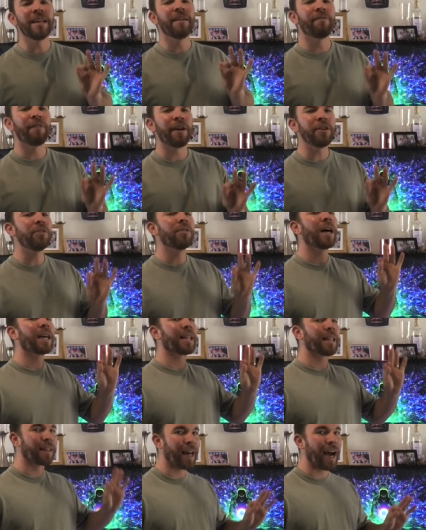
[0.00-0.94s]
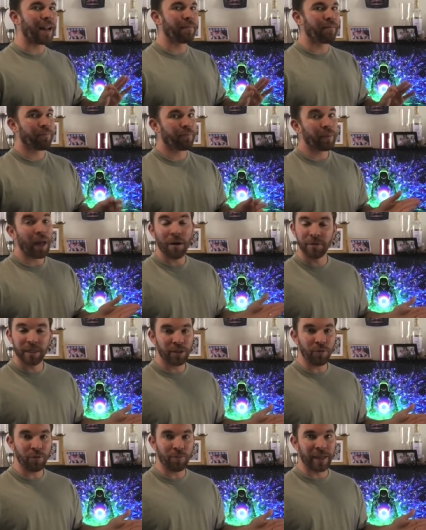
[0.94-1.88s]
In a venue like that, I
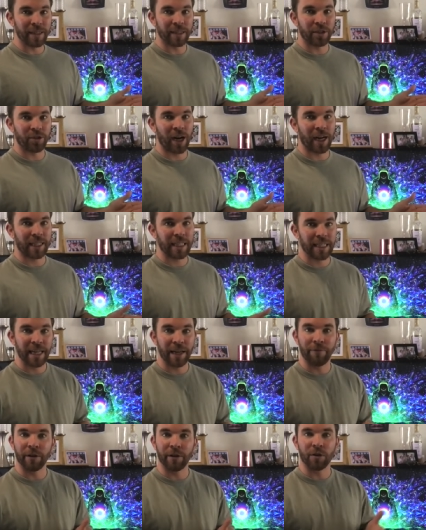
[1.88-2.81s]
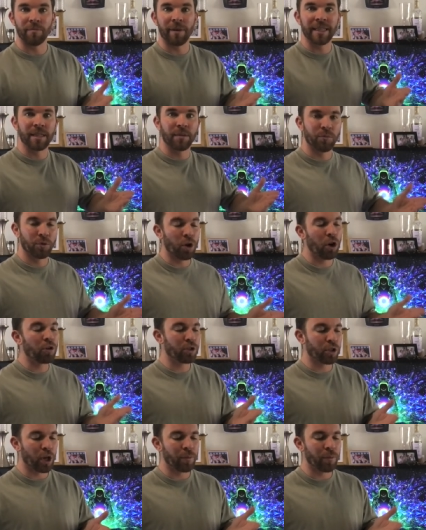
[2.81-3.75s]
would still play this track to see if we could make some
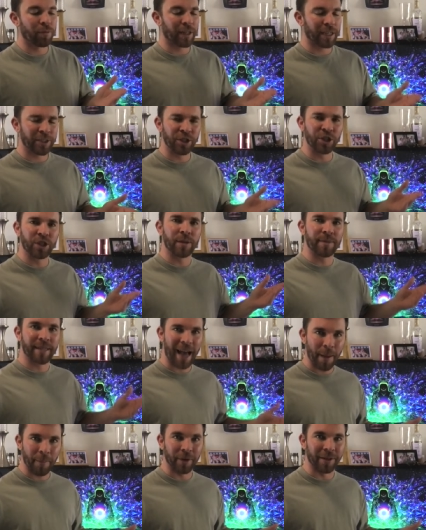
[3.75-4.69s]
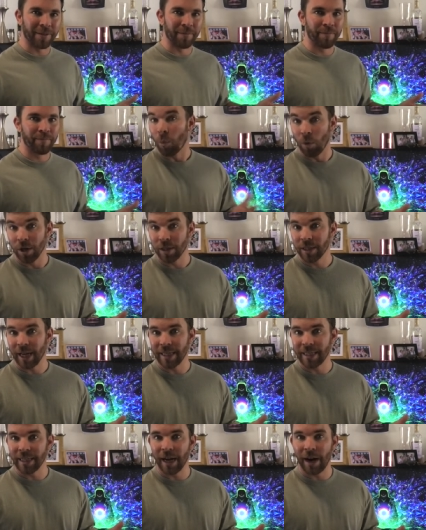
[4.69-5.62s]
long-term relationships happen. Worst
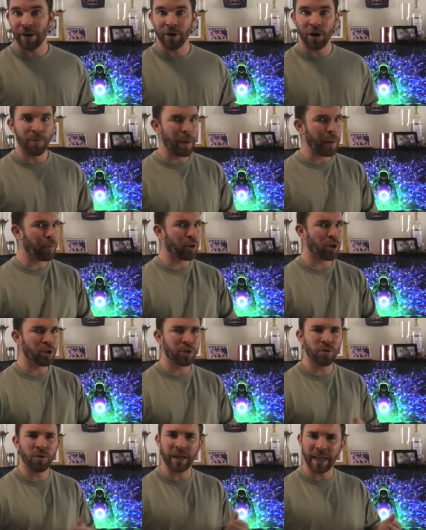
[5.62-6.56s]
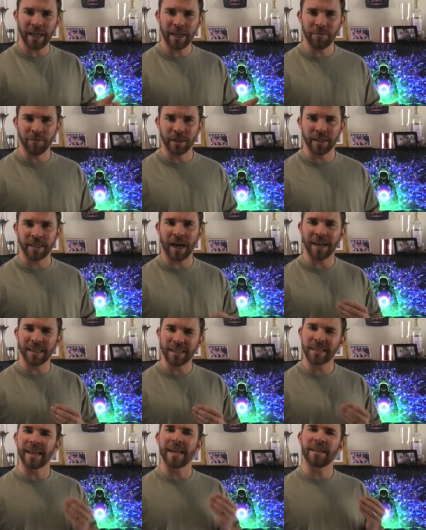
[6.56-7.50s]
case scenario, people learn to look inwards to
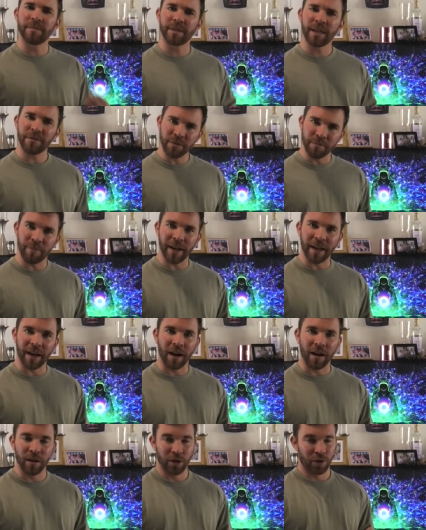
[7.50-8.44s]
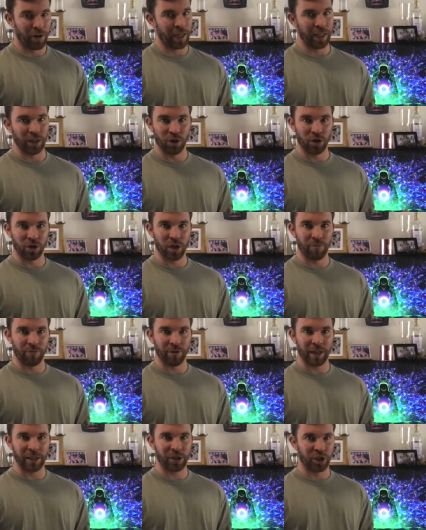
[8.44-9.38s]
understand themselves better, creating long-term
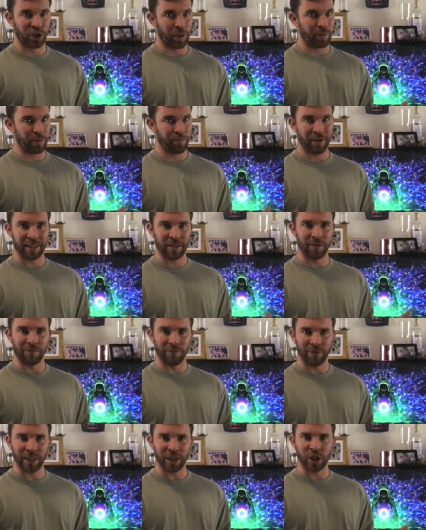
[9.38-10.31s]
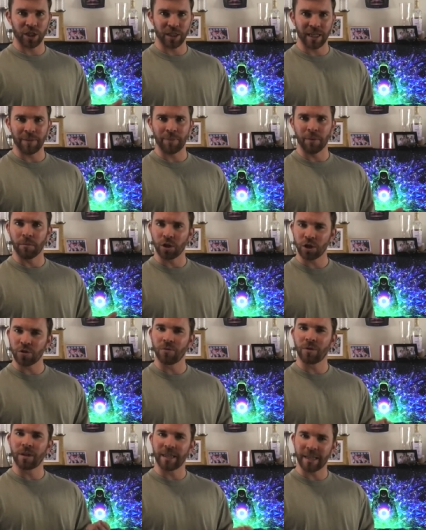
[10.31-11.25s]
relationships based on rich and deep
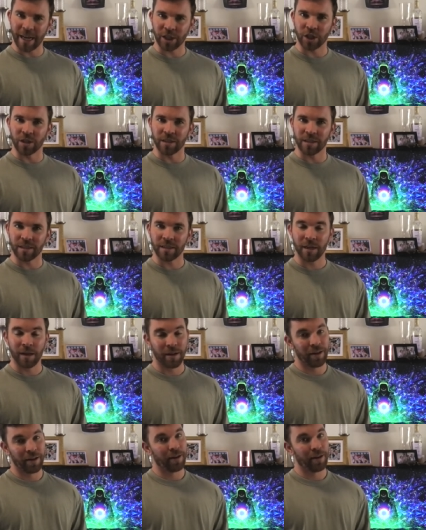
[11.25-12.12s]
emotional connections.